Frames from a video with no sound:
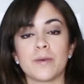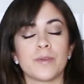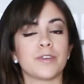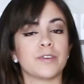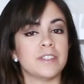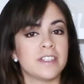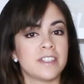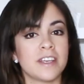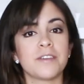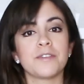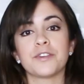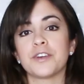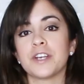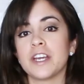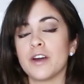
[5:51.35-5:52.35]
whether it's
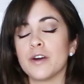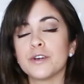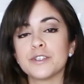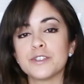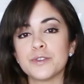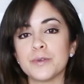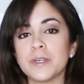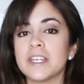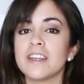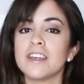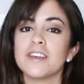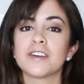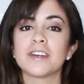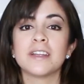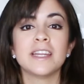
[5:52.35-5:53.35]
savory or sweet,
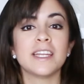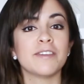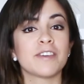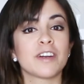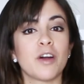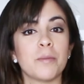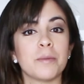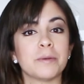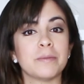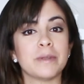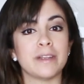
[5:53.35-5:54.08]
you can leave a comment